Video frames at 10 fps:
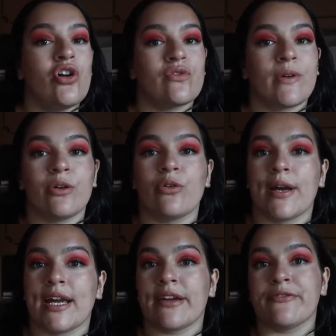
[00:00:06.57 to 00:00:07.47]
Real
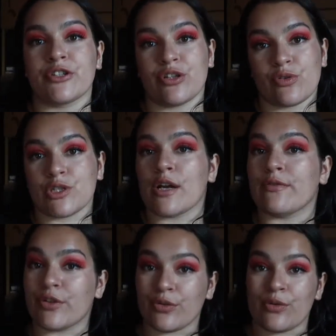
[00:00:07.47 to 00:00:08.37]
quick, for those of
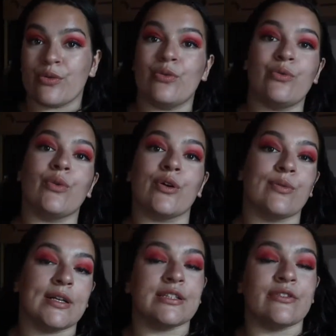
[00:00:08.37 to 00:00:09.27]
you who were
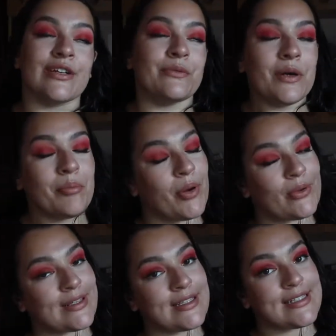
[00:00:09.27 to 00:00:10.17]
wondering what
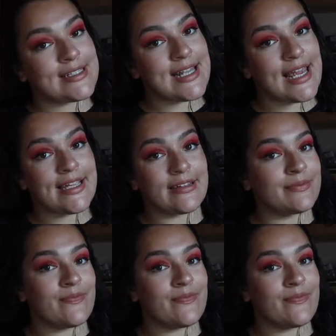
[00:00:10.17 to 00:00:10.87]
Poland is like.